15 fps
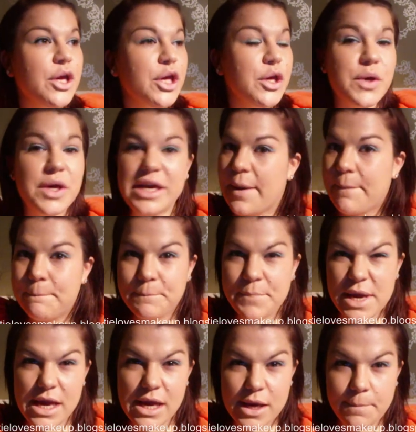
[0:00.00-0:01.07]
You can get
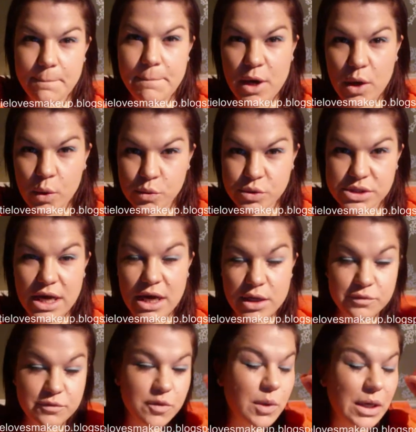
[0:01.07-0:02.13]
big, bold,
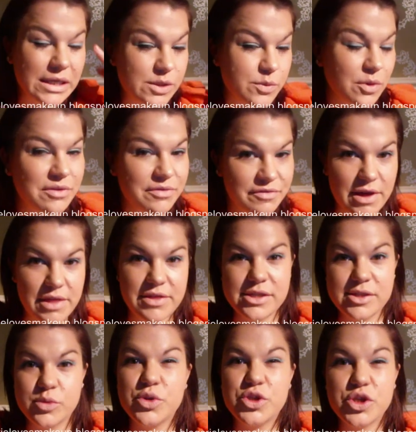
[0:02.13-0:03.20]
colourful ones with
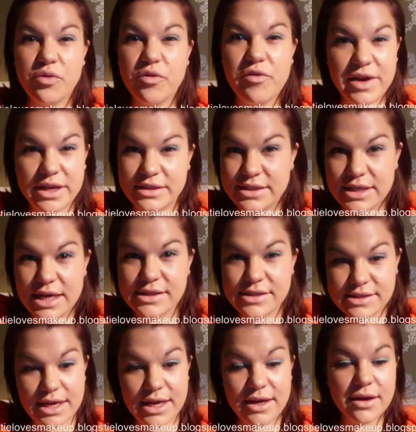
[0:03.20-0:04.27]
feathers, which are
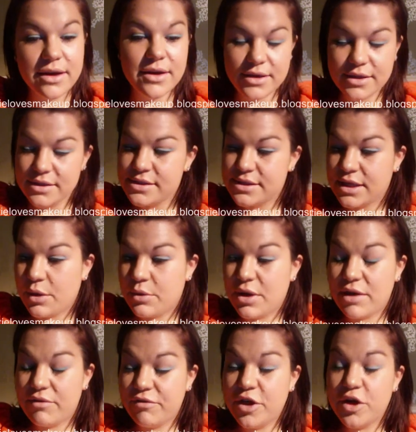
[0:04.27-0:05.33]
fantastic. So
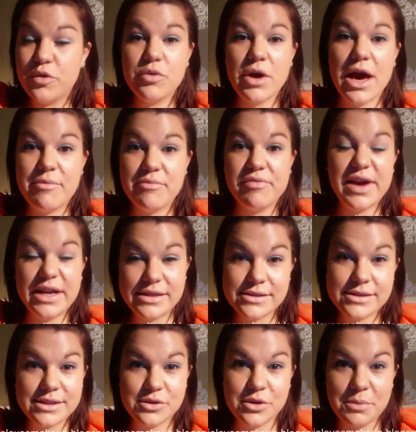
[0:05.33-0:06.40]
if you
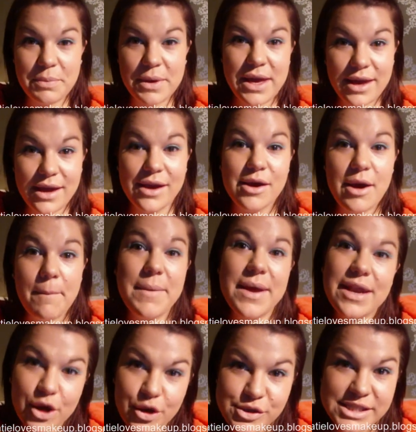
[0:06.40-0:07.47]
fancy sort of being a
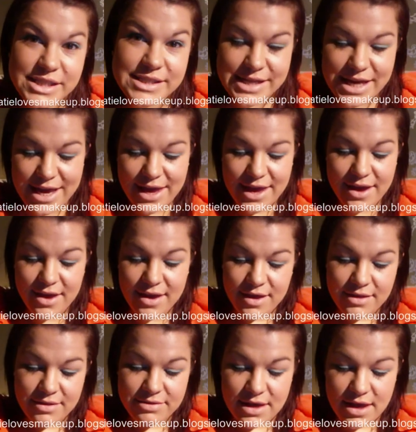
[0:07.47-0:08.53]
bit OTT,
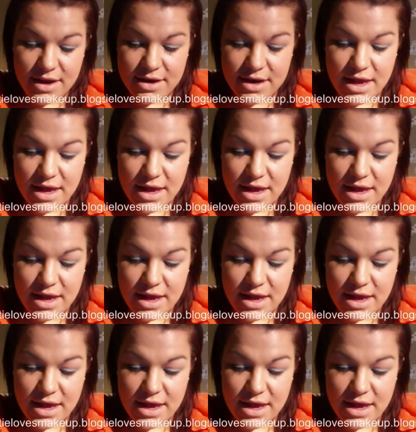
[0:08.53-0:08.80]
then